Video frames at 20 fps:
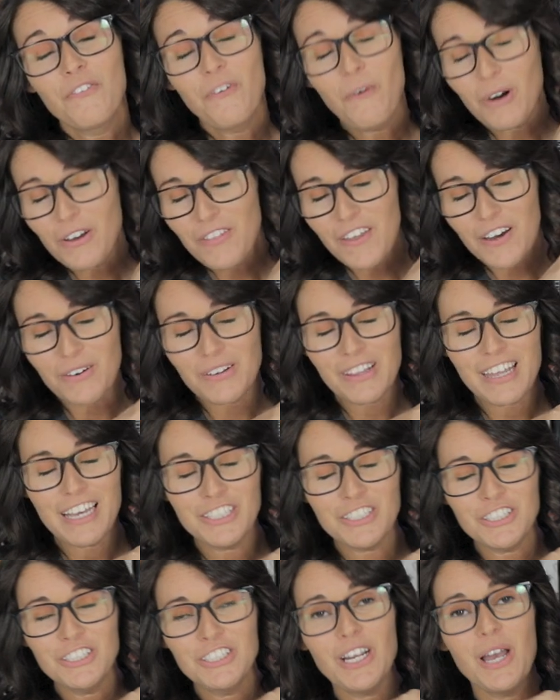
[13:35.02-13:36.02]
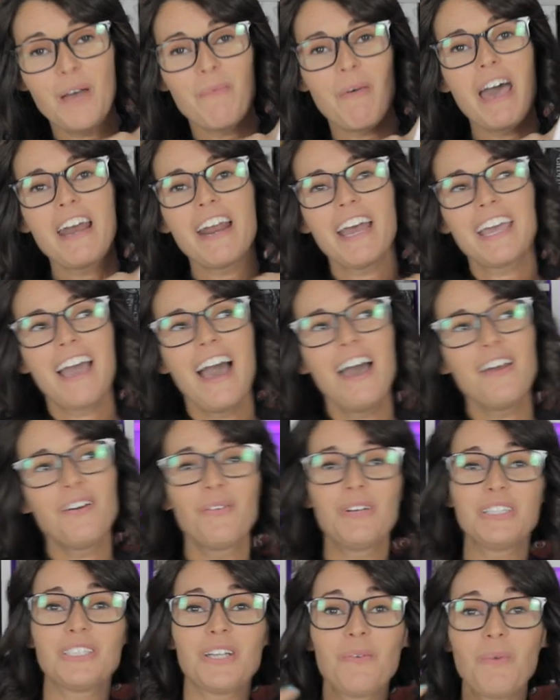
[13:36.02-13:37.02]
for their relationship and I kind of
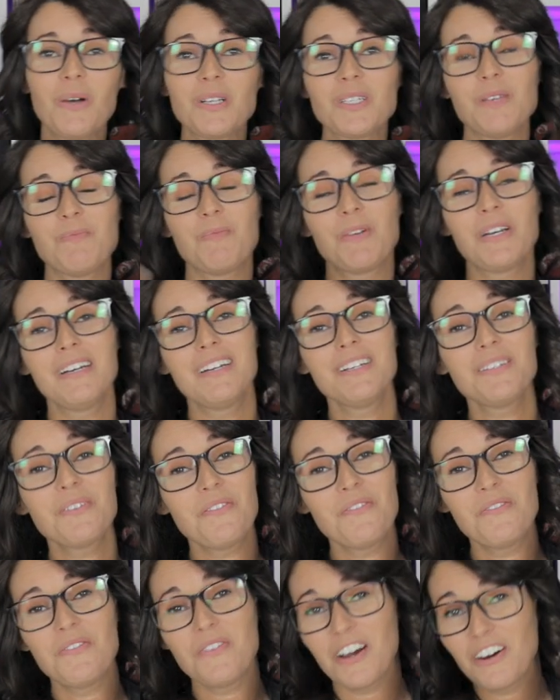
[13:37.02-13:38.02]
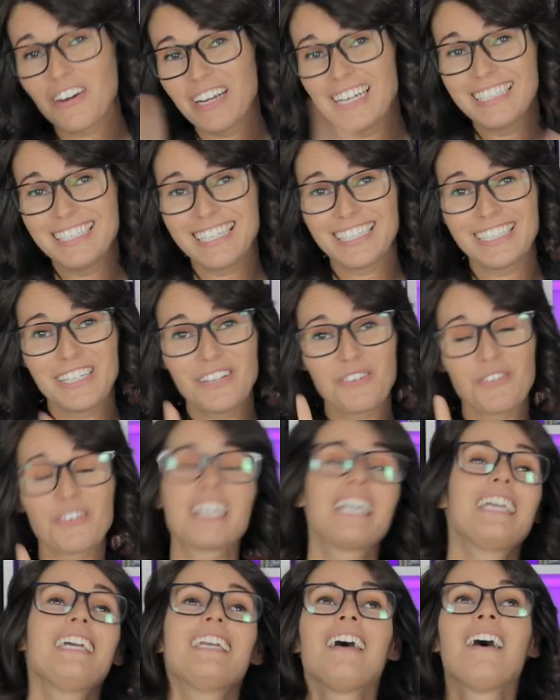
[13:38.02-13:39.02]
wish I wasn't, but it is a very addicting
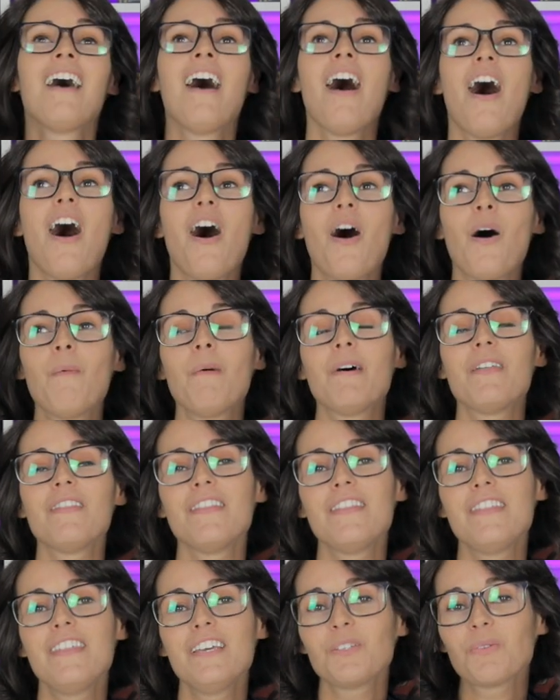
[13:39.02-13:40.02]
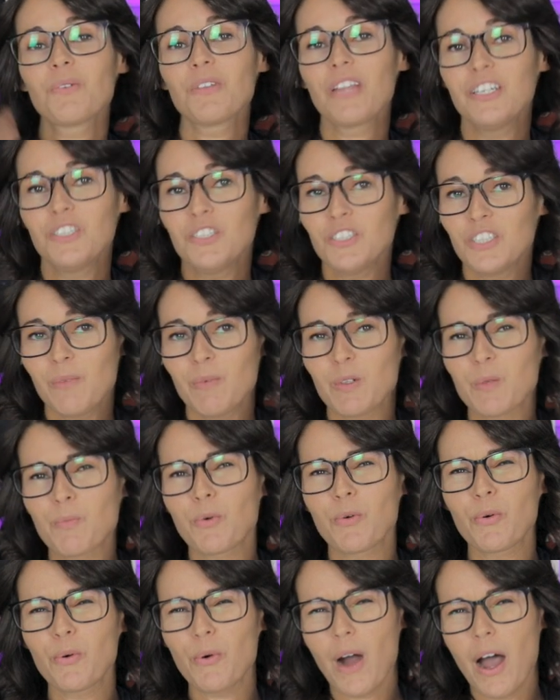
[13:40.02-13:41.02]
read. This relationship is
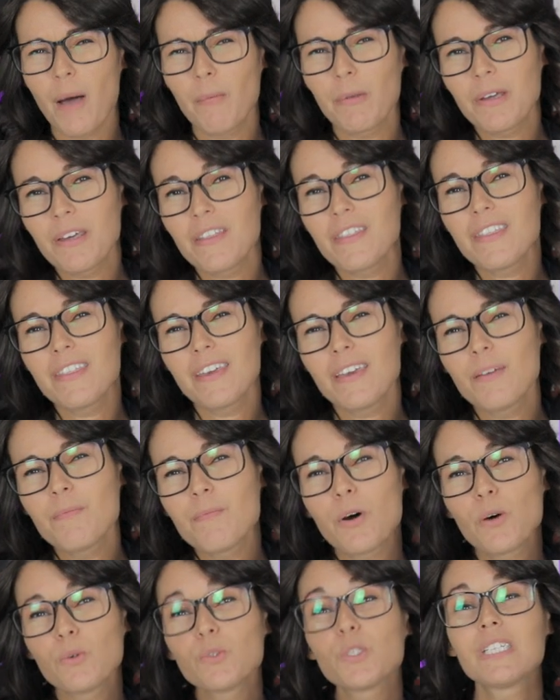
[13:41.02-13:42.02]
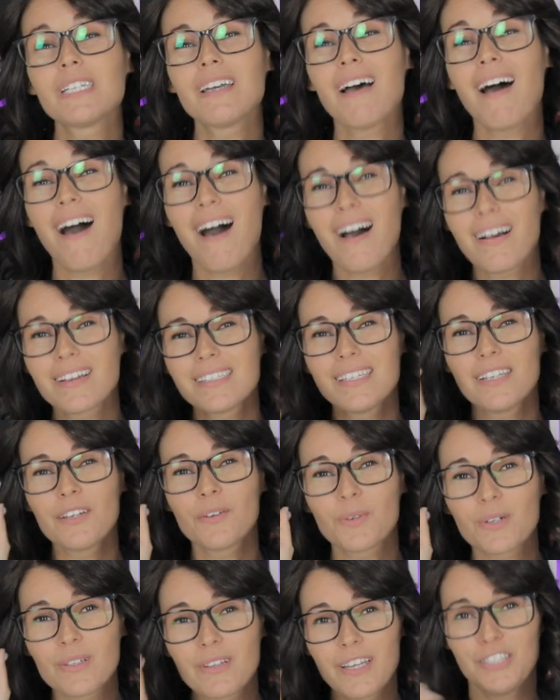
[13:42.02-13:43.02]
probably the most
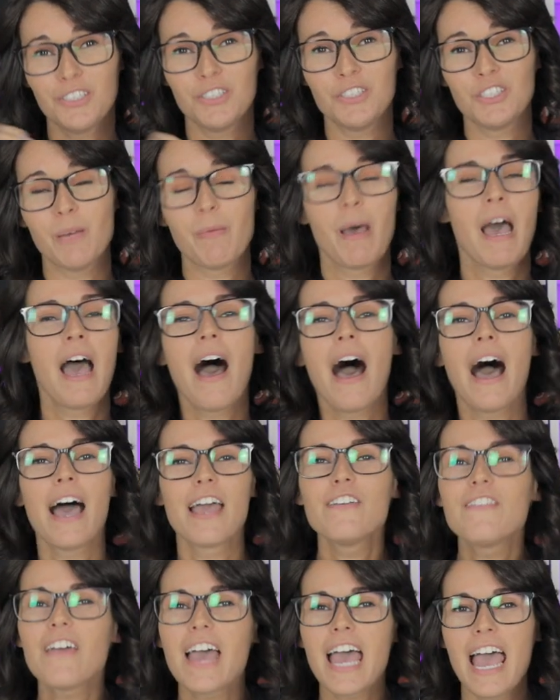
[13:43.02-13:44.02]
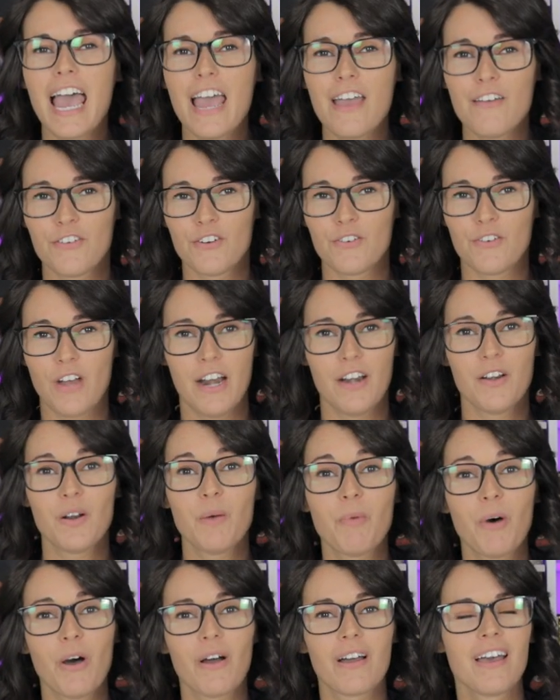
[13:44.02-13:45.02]
toxic relationship I have ever read in a
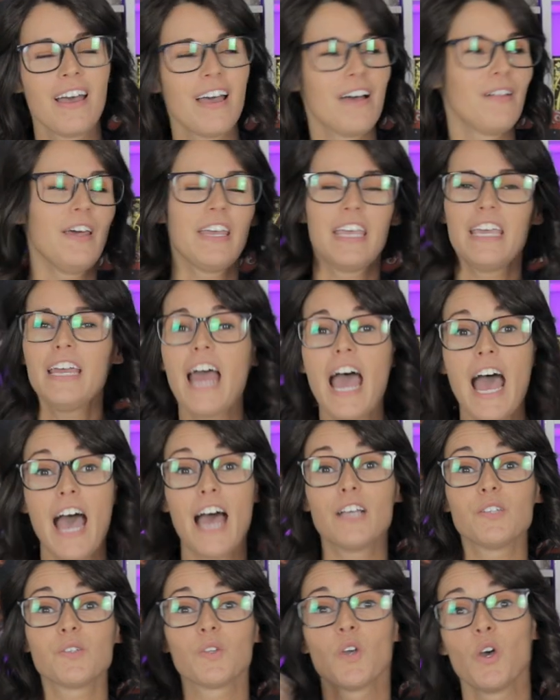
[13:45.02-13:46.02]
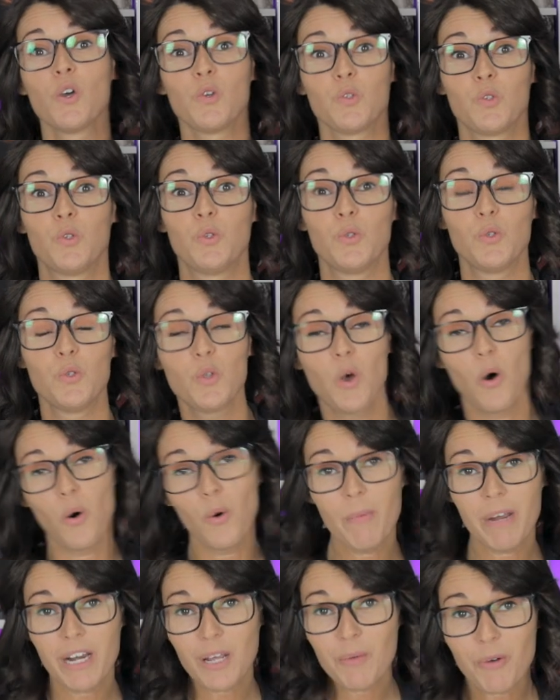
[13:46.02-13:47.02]
book. Like, it has so
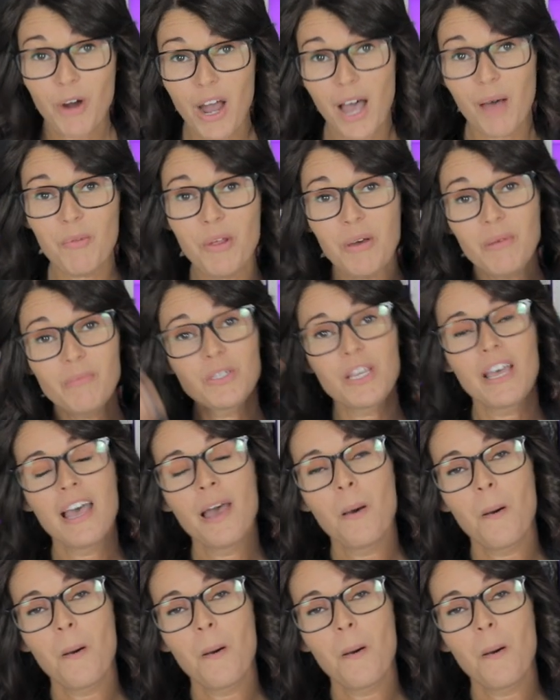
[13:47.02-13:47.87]
many problems,